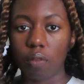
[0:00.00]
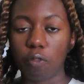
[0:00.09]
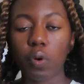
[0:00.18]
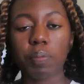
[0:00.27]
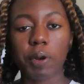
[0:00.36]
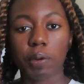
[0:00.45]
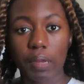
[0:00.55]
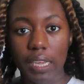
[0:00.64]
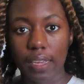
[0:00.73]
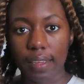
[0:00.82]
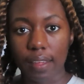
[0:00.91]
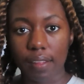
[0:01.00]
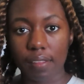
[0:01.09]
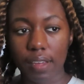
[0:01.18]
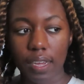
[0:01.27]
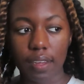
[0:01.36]
former me
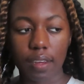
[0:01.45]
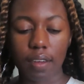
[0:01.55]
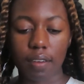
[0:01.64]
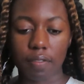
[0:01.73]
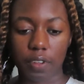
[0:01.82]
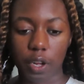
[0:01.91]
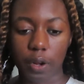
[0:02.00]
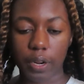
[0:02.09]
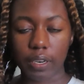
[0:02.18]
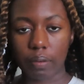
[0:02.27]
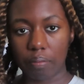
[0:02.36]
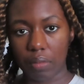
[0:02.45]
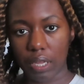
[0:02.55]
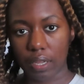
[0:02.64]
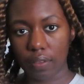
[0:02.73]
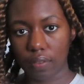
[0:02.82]
think of current
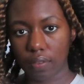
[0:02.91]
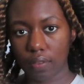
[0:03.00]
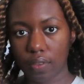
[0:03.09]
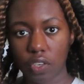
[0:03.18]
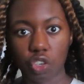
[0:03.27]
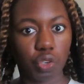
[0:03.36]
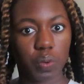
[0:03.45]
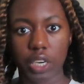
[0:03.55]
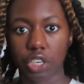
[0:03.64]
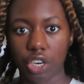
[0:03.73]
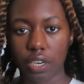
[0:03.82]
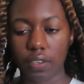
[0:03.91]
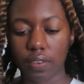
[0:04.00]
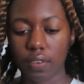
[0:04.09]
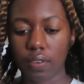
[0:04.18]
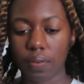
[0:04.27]
me's
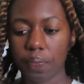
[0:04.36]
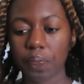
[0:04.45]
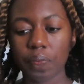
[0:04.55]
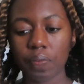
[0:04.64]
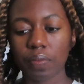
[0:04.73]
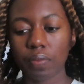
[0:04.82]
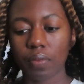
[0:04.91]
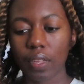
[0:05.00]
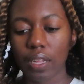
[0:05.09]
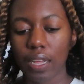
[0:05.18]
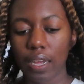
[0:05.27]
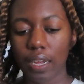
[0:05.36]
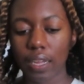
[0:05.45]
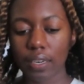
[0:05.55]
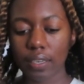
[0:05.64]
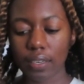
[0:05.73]
situations?
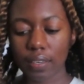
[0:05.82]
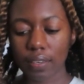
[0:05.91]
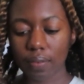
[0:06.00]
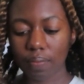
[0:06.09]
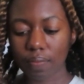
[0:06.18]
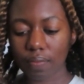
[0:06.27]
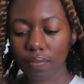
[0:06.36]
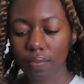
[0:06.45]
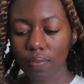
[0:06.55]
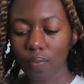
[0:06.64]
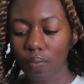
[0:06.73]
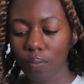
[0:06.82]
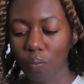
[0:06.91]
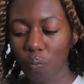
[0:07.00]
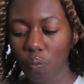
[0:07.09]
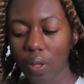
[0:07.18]
And
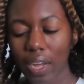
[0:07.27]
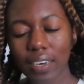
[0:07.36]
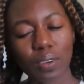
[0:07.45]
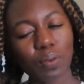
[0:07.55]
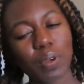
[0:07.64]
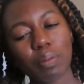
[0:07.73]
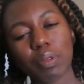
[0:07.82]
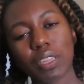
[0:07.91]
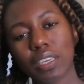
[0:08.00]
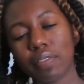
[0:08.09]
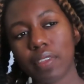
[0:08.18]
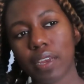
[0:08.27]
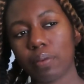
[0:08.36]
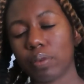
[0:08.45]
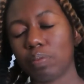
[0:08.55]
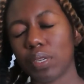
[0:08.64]
I don't want to believe that I
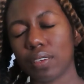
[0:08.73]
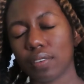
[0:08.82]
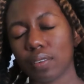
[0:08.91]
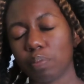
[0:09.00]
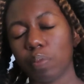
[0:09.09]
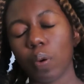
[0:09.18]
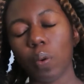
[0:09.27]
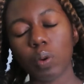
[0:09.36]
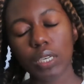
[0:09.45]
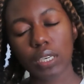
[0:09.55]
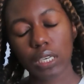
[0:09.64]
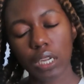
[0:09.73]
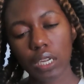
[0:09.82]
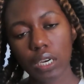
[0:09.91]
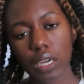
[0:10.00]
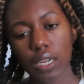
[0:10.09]
would be
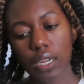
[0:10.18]
disappointed,